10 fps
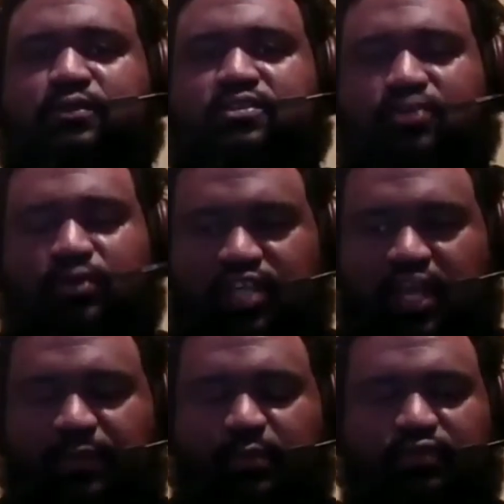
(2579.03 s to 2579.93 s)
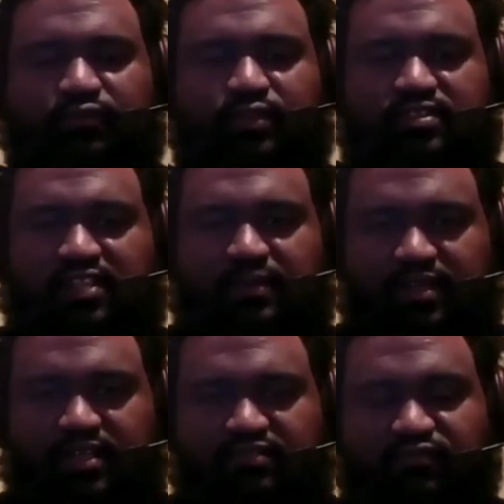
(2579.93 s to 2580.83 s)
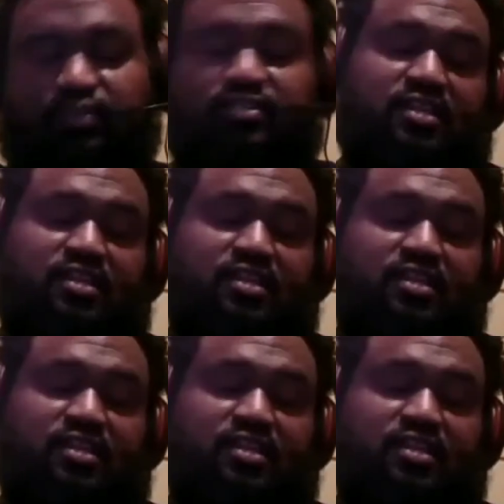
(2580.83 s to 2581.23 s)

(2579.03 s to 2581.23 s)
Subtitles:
associate me with real estate because real estate